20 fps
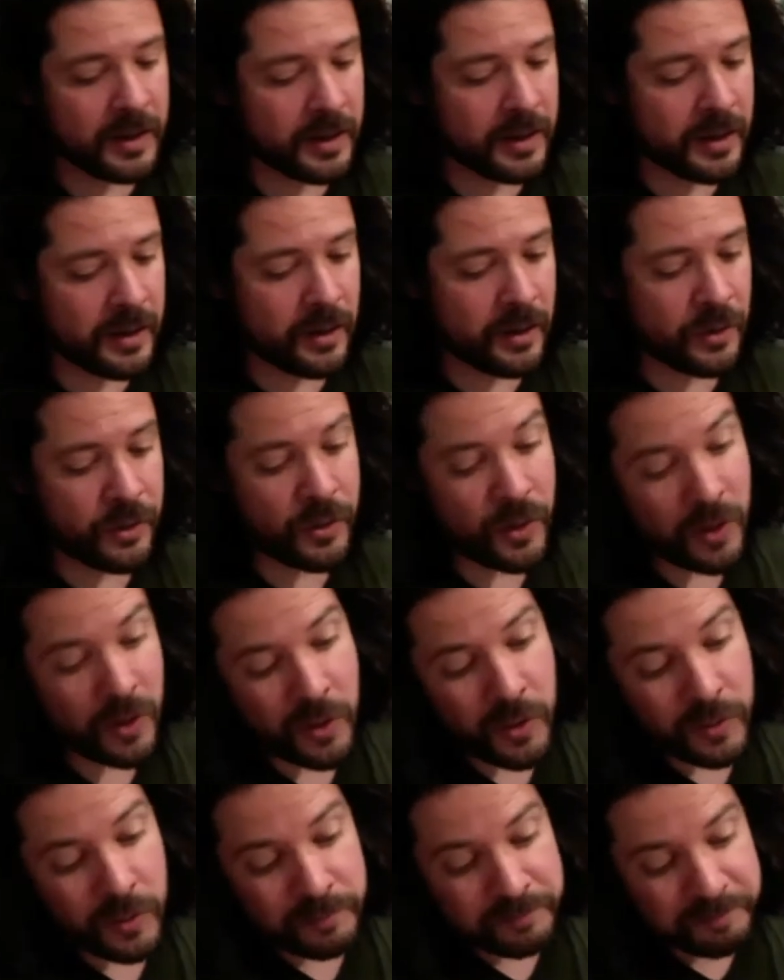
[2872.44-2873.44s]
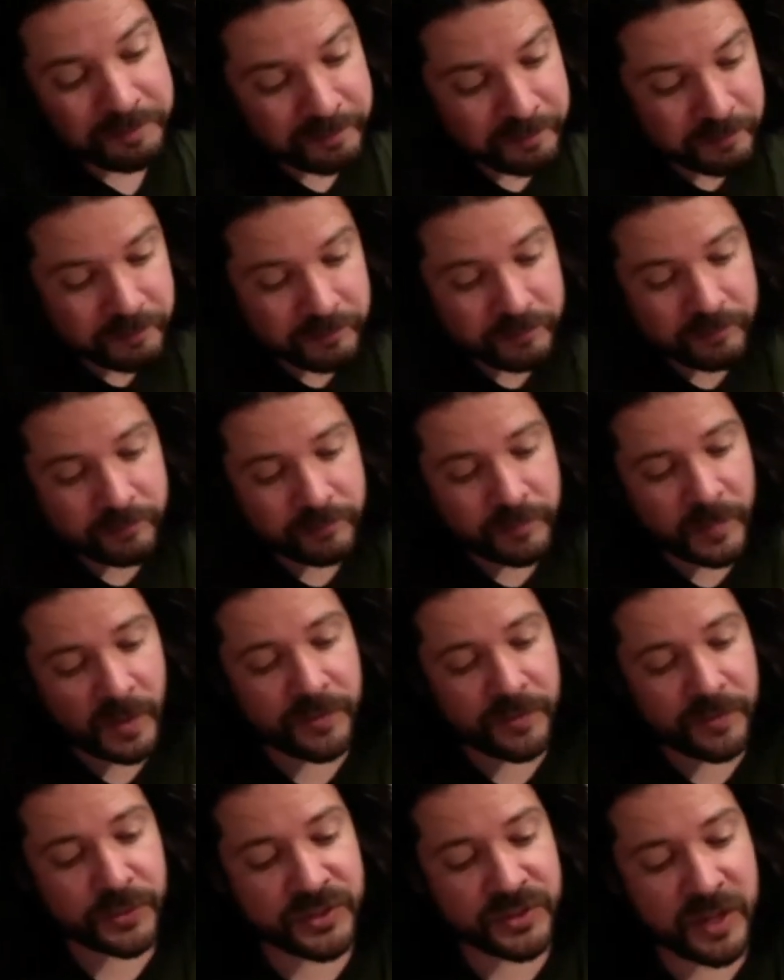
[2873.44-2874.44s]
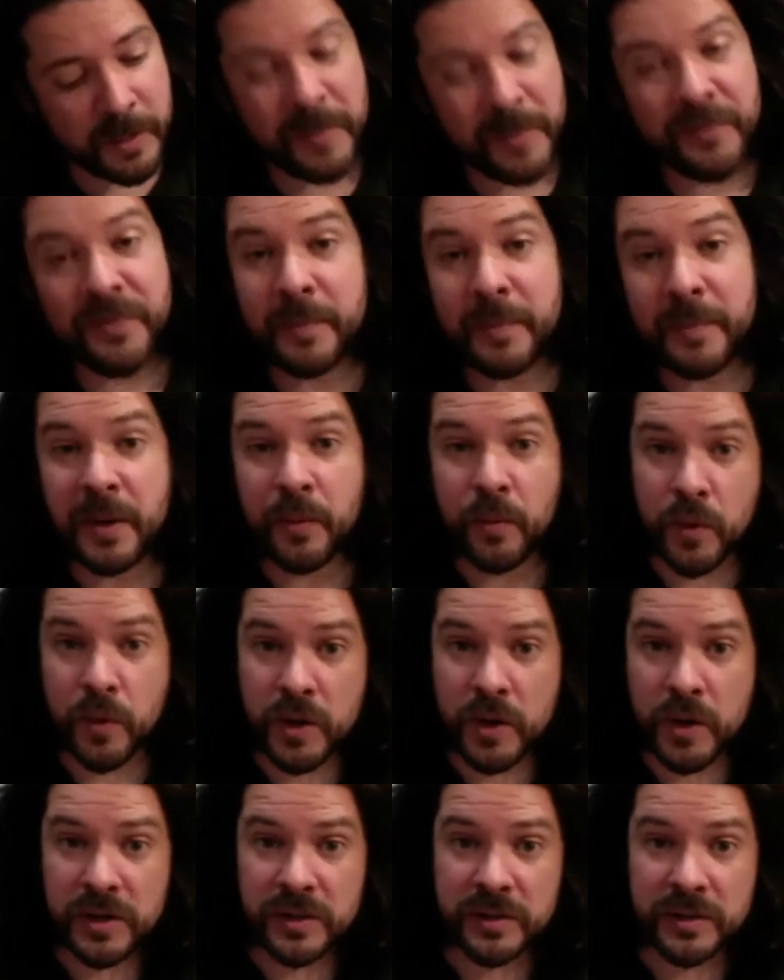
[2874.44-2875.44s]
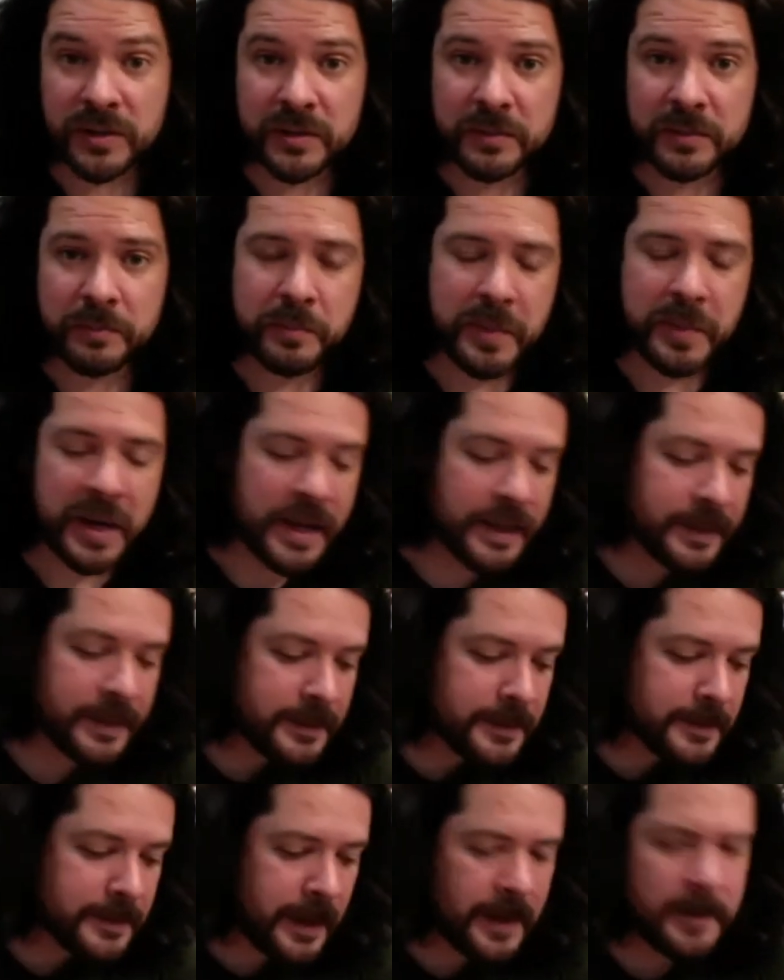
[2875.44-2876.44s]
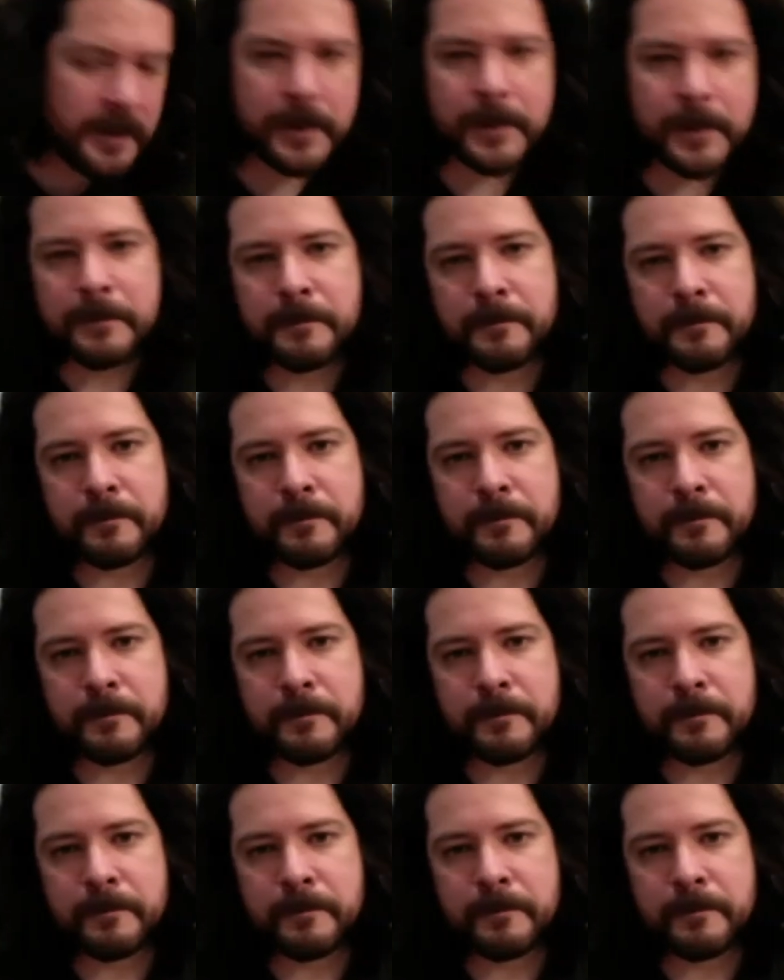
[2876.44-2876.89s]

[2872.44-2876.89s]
Although for some of them it works, but I don't know.